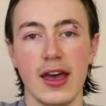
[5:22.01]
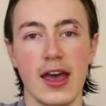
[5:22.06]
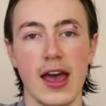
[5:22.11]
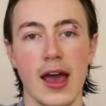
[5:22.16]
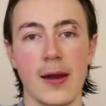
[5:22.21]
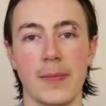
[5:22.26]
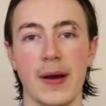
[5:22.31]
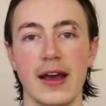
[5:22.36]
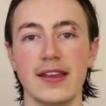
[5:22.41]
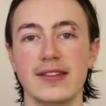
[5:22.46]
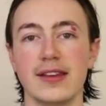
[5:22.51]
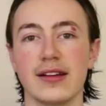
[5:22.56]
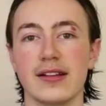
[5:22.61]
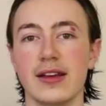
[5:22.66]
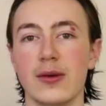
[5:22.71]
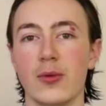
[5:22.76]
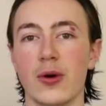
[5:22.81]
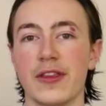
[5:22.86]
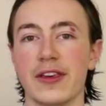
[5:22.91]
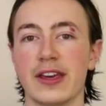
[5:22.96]
And
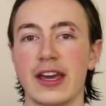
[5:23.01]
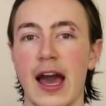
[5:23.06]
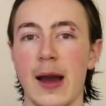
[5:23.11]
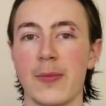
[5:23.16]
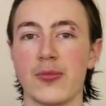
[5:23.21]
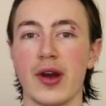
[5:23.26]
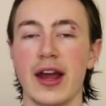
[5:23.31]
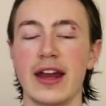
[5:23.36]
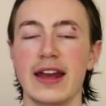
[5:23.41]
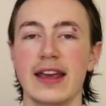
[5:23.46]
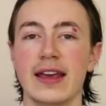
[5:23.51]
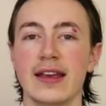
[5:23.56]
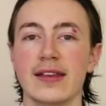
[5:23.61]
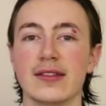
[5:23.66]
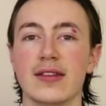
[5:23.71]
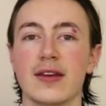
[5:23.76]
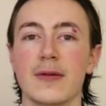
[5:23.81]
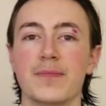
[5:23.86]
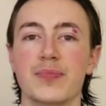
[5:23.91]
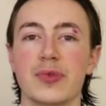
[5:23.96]
basically, what the cap rate
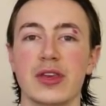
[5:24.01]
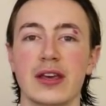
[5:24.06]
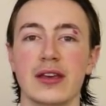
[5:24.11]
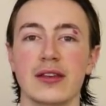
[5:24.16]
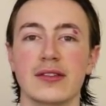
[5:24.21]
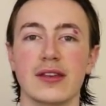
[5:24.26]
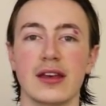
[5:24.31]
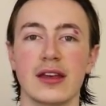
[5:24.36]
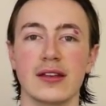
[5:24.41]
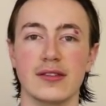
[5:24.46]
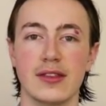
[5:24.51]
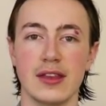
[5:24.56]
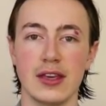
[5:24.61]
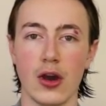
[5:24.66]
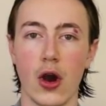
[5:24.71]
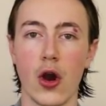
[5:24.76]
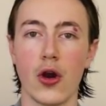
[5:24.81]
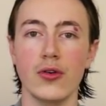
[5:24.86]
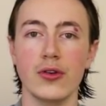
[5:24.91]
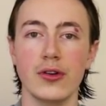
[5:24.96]
is is it's
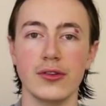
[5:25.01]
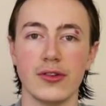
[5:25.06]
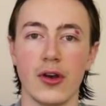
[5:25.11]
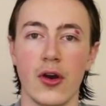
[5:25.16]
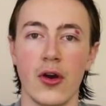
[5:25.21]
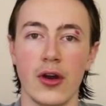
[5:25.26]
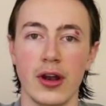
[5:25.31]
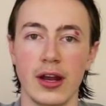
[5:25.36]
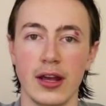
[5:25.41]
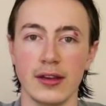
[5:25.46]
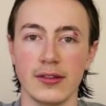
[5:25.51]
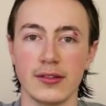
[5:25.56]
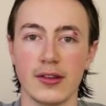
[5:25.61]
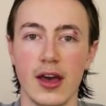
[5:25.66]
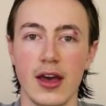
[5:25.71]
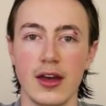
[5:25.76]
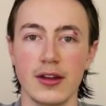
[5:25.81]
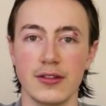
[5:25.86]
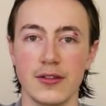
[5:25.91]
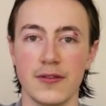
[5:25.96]
the owner's earnings
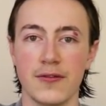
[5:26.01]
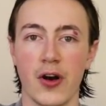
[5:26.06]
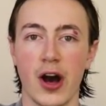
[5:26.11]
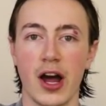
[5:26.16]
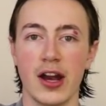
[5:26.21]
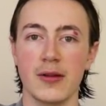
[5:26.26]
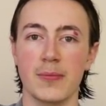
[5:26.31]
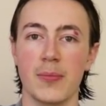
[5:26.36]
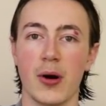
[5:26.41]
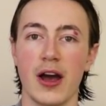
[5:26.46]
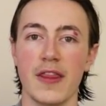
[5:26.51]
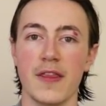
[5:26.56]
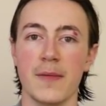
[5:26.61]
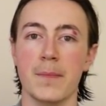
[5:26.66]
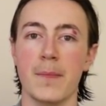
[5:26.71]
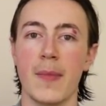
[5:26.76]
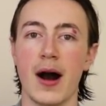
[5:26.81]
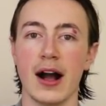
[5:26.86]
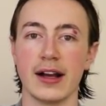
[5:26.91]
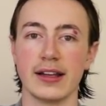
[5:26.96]
divided by the
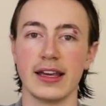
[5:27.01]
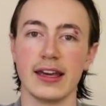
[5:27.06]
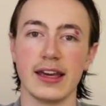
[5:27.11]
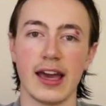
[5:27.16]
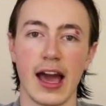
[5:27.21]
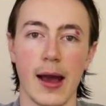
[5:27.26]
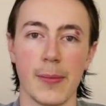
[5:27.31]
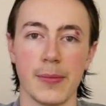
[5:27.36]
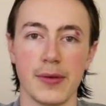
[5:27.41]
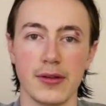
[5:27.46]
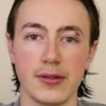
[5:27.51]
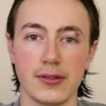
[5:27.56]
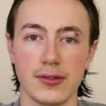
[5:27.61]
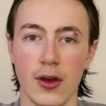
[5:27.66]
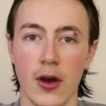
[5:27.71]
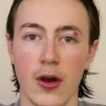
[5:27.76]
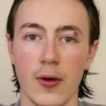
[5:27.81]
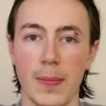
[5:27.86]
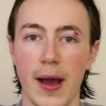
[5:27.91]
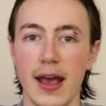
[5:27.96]
market cap.
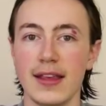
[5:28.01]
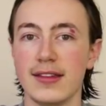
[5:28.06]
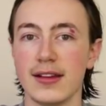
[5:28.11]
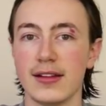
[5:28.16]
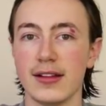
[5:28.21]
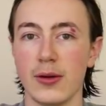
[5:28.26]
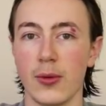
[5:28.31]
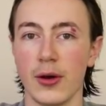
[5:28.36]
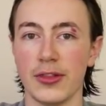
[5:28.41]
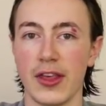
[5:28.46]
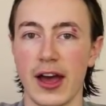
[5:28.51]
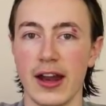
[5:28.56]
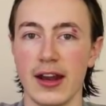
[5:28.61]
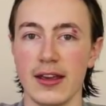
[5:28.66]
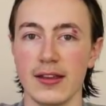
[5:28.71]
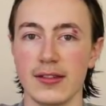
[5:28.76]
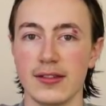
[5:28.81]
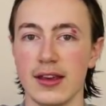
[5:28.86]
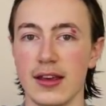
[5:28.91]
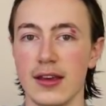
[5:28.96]
So basically, what that
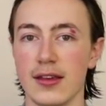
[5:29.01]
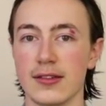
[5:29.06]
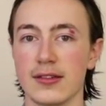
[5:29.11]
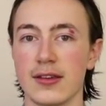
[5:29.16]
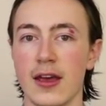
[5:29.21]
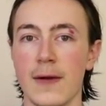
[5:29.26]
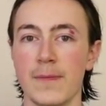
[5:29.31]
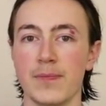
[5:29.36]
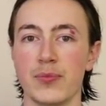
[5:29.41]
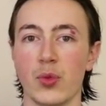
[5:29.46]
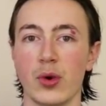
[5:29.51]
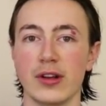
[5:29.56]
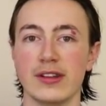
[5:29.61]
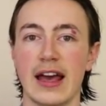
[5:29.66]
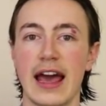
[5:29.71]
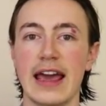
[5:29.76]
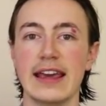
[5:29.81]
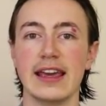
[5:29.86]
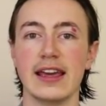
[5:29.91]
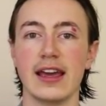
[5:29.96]
is is we're
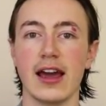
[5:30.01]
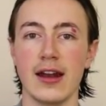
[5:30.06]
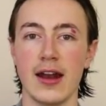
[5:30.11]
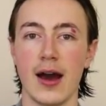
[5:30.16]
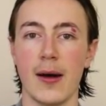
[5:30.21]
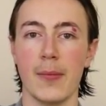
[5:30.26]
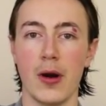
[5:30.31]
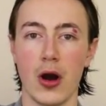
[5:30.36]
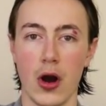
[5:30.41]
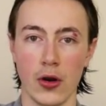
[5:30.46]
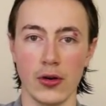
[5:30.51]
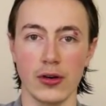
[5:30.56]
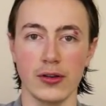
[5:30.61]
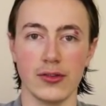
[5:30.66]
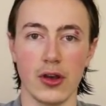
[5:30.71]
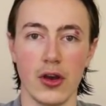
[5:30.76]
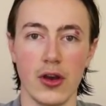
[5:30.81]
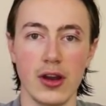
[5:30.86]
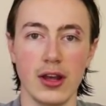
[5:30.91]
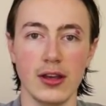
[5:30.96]
taking a number
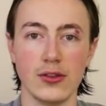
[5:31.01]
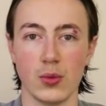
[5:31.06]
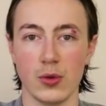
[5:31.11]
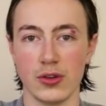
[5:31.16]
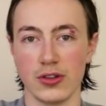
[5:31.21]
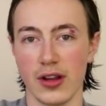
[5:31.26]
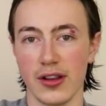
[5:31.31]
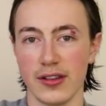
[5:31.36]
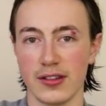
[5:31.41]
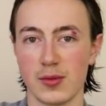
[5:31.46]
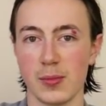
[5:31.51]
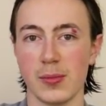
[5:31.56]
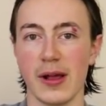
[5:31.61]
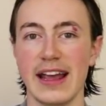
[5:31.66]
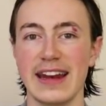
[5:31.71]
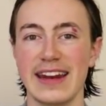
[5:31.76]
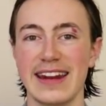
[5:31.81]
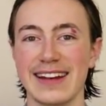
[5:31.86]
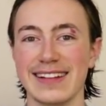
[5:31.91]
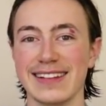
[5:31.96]
owner's earnings, which I'll
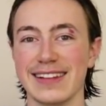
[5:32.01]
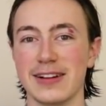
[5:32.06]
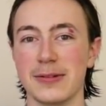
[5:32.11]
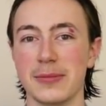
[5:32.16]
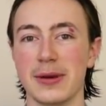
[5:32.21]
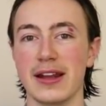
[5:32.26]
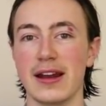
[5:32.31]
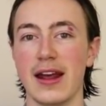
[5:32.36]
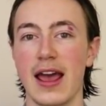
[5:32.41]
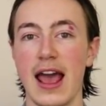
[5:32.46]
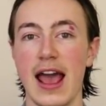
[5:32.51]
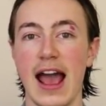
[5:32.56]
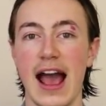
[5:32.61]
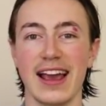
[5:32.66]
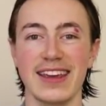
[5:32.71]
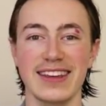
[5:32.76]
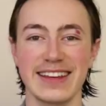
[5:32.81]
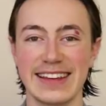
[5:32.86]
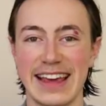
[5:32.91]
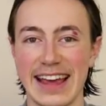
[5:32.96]
explain in a little bit how
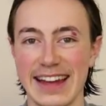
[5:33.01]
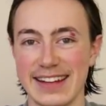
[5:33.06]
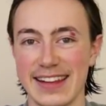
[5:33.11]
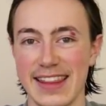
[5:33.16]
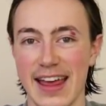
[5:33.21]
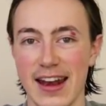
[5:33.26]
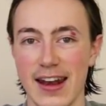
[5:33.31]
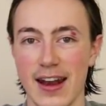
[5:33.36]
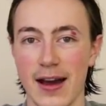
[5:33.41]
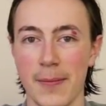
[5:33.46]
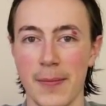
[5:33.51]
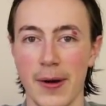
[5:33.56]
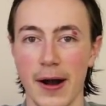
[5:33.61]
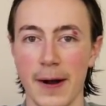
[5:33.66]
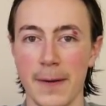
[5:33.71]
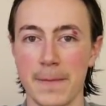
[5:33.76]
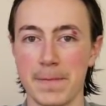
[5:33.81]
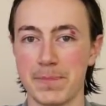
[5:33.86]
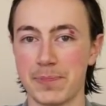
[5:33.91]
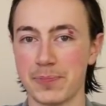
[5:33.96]
you get to that number